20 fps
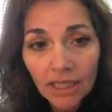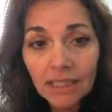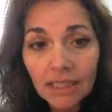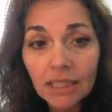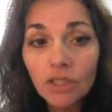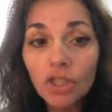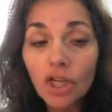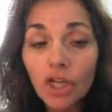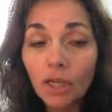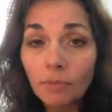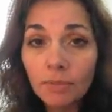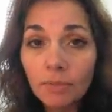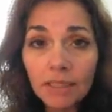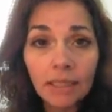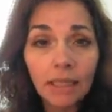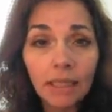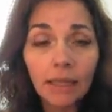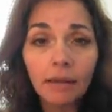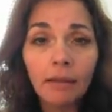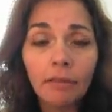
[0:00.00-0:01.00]
is the James
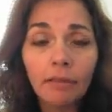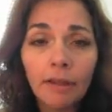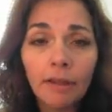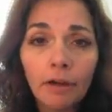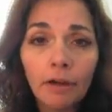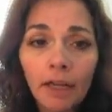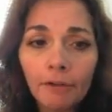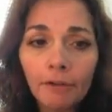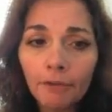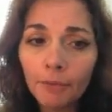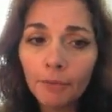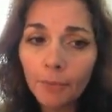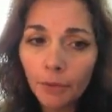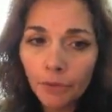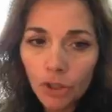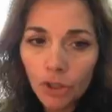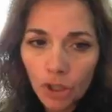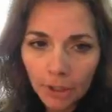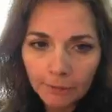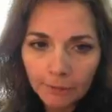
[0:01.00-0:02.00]
Lange theory of
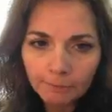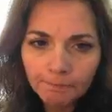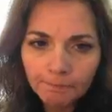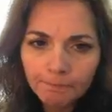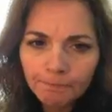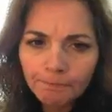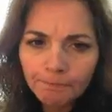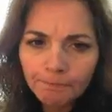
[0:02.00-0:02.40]
emotion.